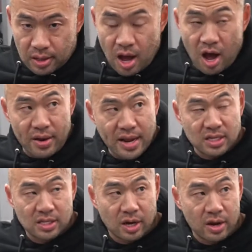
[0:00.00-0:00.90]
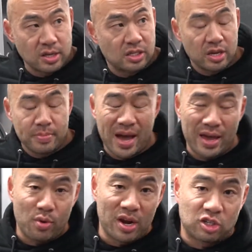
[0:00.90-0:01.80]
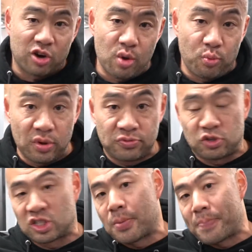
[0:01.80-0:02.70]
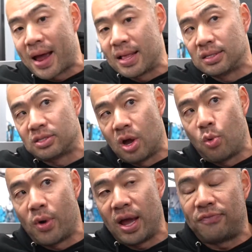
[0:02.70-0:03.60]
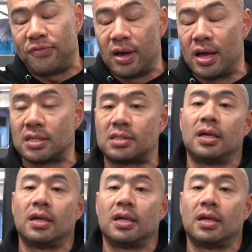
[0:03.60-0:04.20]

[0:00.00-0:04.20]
hard exercise, so you may want to try with just the bands, no weight first.